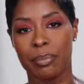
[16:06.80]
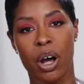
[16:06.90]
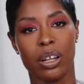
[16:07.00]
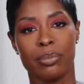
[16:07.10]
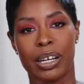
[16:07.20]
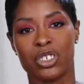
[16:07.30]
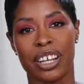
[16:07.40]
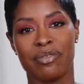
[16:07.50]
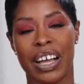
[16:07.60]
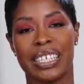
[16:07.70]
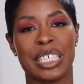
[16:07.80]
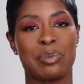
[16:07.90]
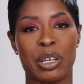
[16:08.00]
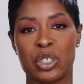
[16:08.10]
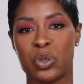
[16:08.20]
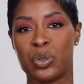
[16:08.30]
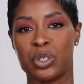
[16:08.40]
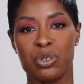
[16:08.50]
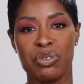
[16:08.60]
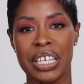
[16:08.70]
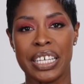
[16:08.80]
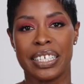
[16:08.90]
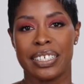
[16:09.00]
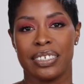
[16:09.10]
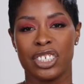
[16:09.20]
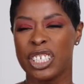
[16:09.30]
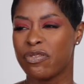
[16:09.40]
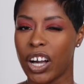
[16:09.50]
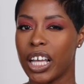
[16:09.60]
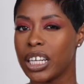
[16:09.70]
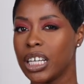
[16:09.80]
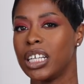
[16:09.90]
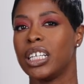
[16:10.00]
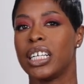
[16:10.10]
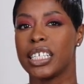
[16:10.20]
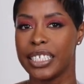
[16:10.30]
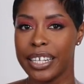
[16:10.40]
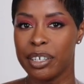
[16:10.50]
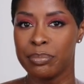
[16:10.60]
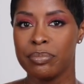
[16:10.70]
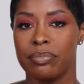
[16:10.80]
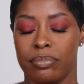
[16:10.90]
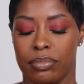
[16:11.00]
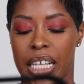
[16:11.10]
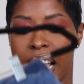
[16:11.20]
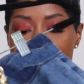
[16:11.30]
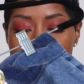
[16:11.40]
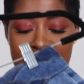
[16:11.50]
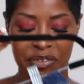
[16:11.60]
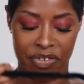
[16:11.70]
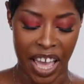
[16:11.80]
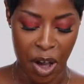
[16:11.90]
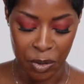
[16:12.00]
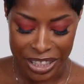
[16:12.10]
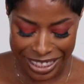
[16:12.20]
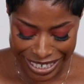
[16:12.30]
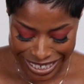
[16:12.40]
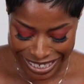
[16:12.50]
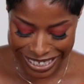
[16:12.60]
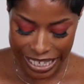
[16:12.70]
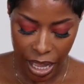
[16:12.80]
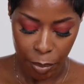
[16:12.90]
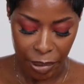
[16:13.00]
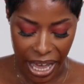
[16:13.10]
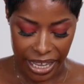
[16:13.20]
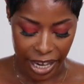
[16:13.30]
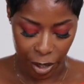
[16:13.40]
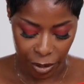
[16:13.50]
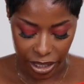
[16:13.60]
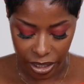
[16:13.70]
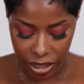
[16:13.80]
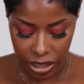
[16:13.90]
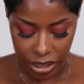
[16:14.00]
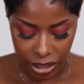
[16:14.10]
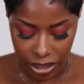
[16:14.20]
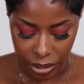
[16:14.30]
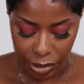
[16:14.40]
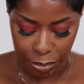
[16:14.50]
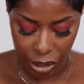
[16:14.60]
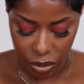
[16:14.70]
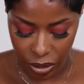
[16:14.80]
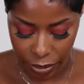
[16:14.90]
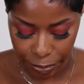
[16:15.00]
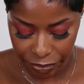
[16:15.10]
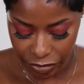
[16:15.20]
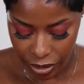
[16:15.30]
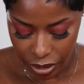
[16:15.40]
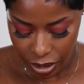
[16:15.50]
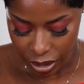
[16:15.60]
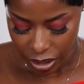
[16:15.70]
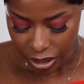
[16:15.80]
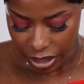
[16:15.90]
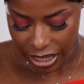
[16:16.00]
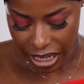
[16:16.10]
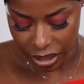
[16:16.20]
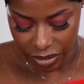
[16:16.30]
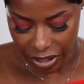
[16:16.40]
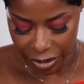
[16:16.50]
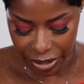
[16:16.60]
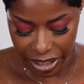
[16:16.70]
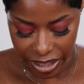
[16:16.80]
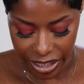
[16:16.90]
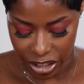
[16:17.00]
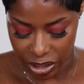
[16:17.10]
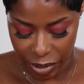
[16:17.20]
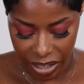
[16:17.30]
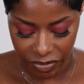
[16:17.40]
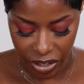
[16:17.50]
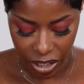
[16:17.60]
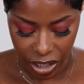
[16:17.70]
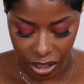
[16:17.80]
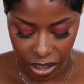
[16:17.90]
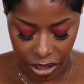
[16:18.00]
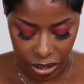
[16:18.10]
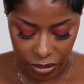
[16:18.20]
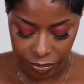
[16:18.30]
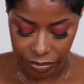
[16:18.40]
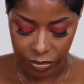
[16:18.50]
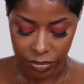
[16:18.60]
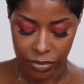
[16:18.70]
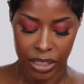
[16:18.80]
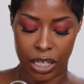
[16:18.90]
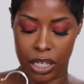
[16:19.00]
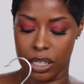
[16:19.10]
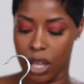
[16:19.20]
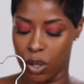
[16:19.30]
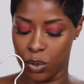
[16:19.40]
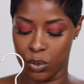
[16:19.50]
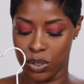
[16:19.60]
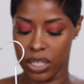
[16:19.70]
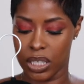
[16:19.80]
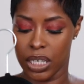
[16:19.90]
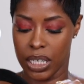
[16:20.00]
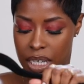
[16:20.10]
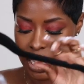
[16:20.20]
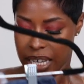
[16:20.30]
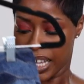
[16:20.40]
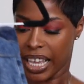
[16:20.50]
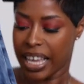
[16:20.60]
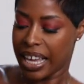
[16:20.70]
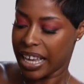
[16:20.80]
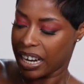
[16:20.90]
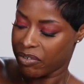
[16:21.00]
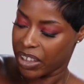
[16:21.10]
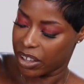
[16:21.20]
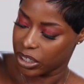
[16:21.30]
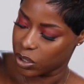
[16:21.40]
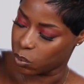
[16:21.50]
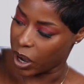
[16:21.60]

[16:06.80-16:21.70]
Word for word: I'm all about trying to find like special, unique, just fun denim. And I found these by Area. Let me buckle them. And I love Area. They just make fun clothes and I found these